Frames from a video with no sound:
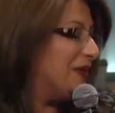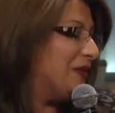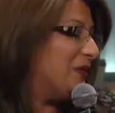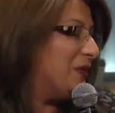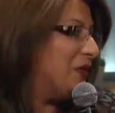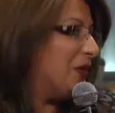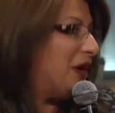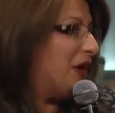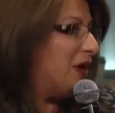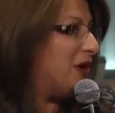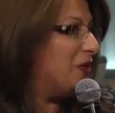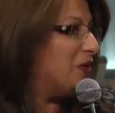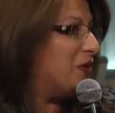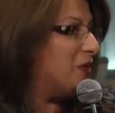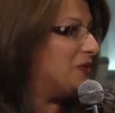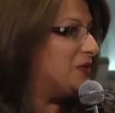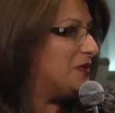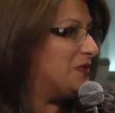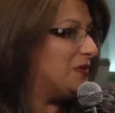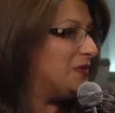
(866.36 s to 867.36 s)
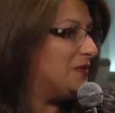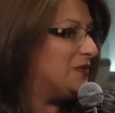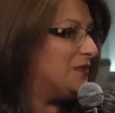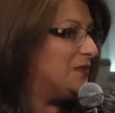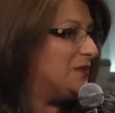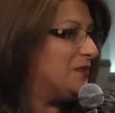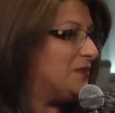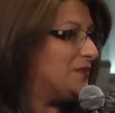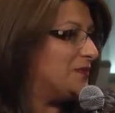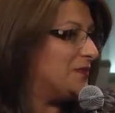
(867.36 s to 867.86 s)
I cannot,
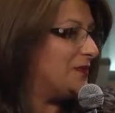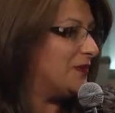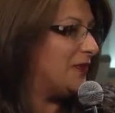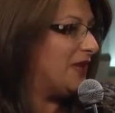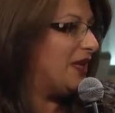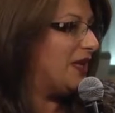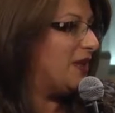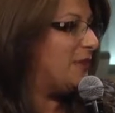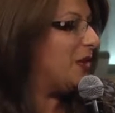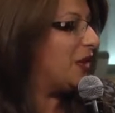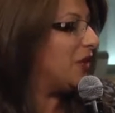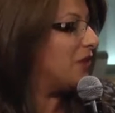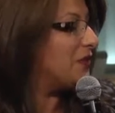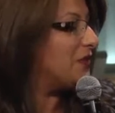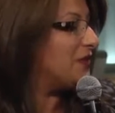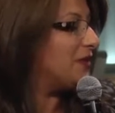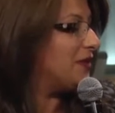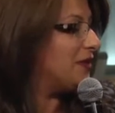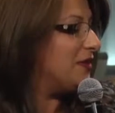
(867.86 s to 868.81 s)
because